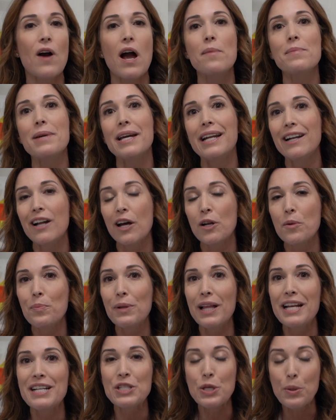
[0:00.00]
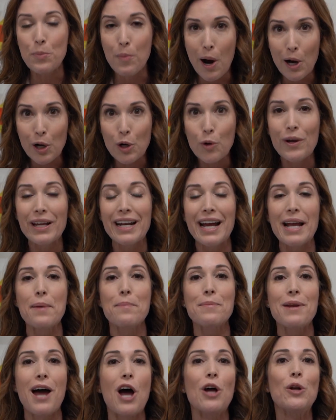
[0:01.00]
I'm getting on a plane tomorrow and I
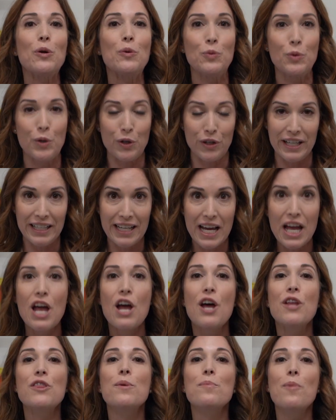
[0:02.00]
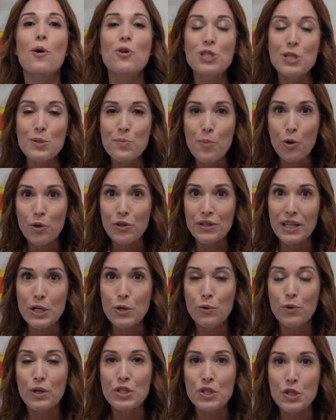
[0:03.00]
am not worried. The most important thing
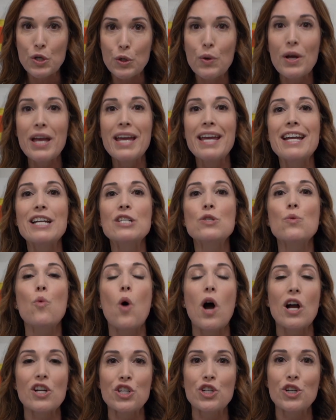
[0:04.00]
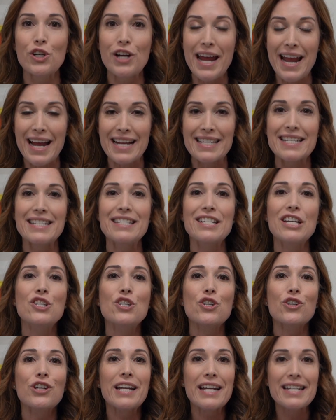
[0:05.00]
you can do is wash your hands and
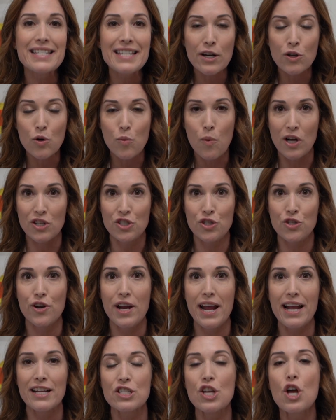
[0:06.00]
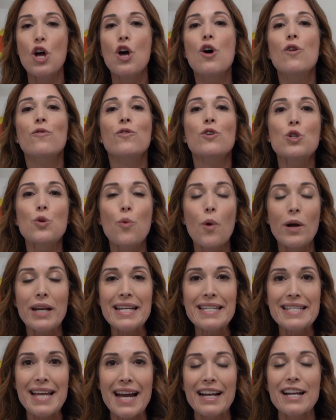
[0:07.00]
teach your kids how to wash their hands for
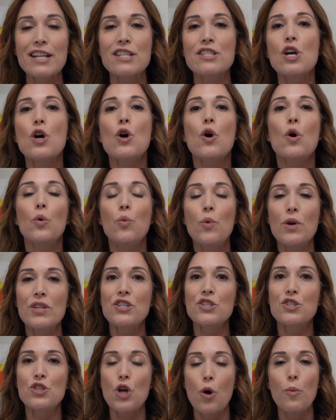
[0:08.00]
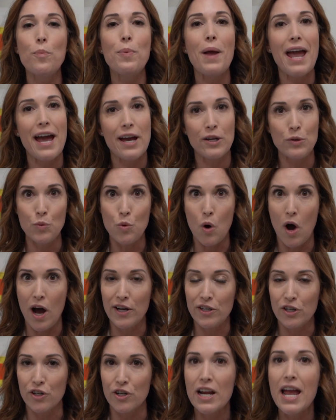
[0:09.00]
twenty seconds with soap and
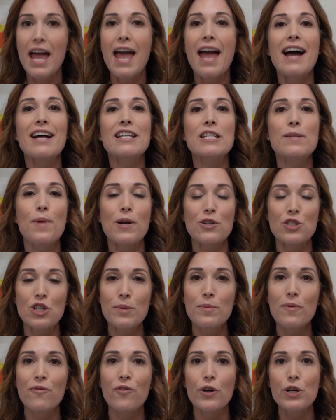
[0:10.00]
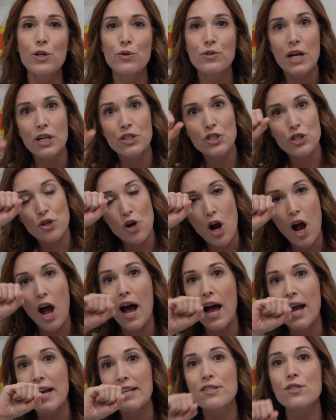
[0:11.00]
water, especially before you touch your
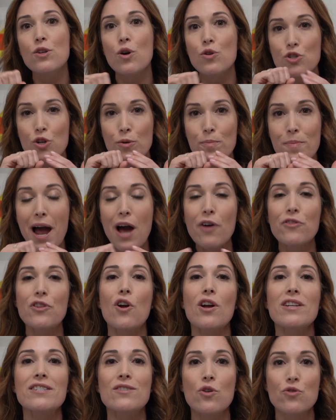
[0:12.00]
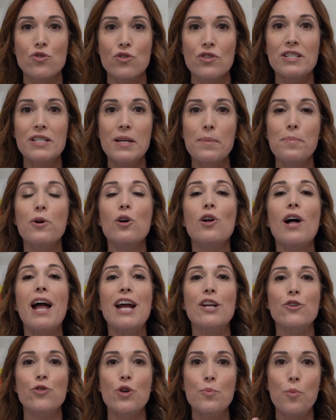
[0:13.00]
eyes, nose, or mouth, as those are the typical
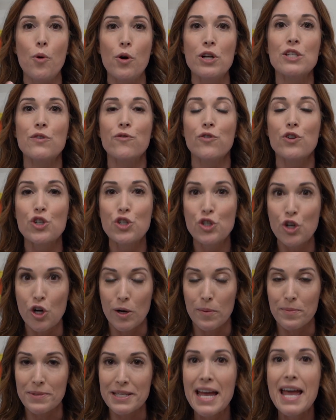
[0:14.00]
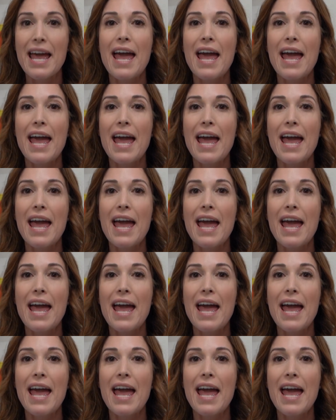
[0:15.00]
entry points for germs.